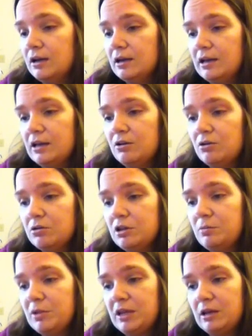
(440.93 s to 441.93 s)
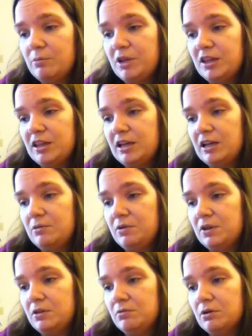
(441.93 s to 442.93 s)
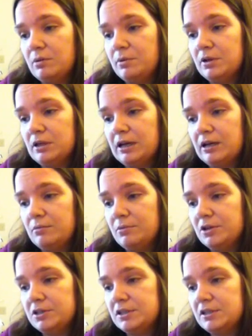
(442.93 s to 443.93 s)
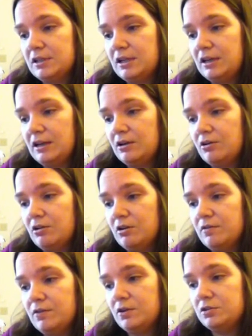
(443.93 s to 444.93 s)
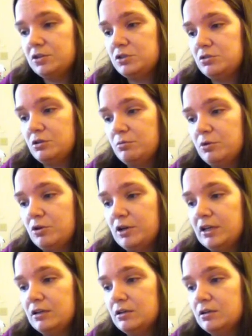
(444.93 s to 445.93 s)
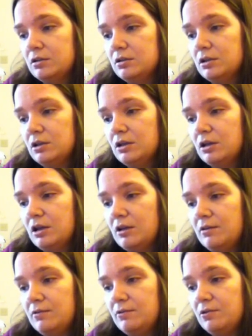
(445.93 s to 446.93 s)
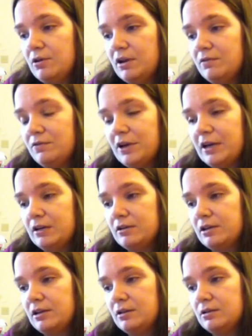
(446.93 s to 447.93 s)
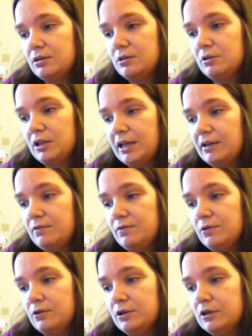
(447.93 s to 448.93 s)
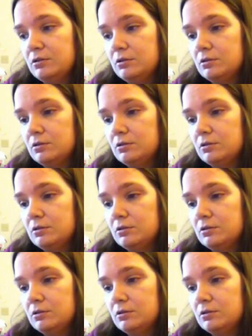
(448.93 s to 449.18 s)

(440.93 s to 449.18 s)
I can only be empathetic with the Robert Latimers and Annette Corriveaus to a point, and quite frankly, I'm glad for it.